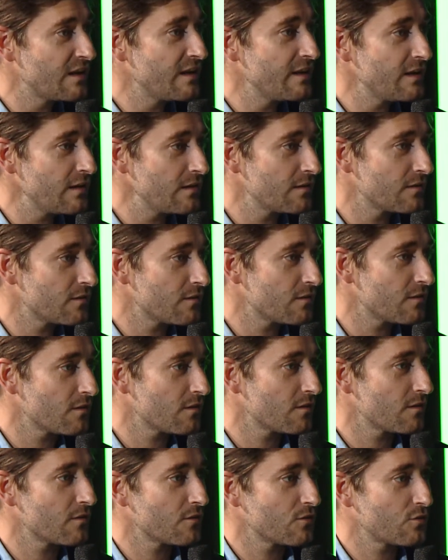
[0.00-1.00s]
this
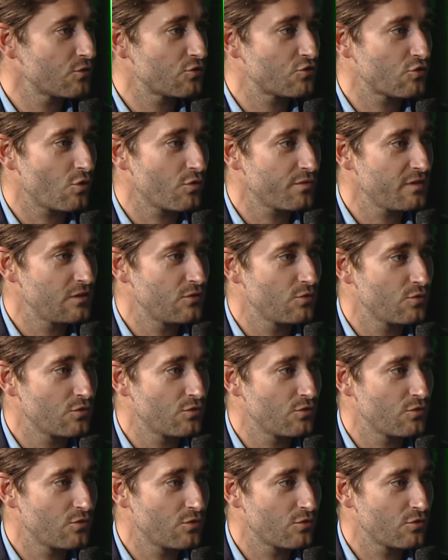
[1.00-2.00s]
day? Do you have a
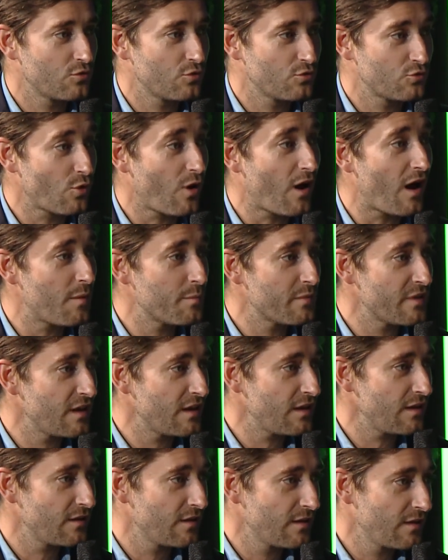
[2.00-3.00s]
key
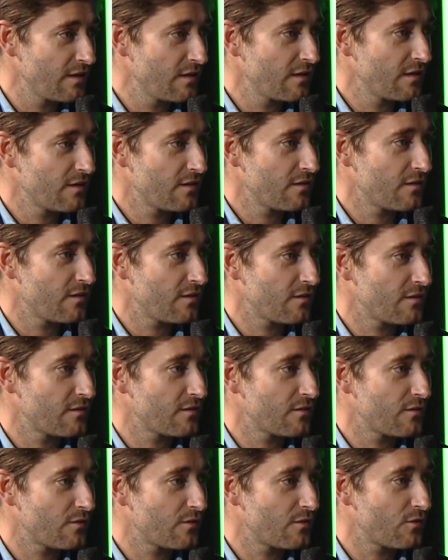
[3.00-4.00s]
idea you'd like
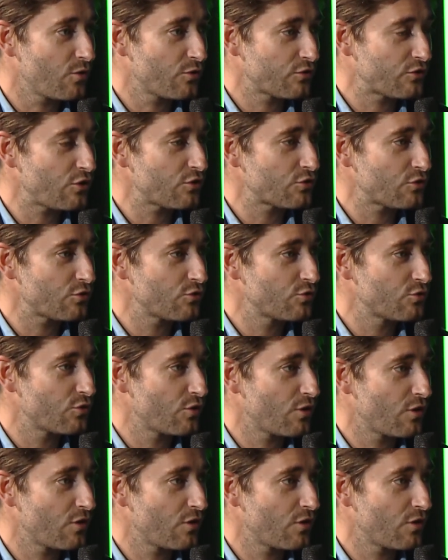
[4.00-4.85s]
to share with us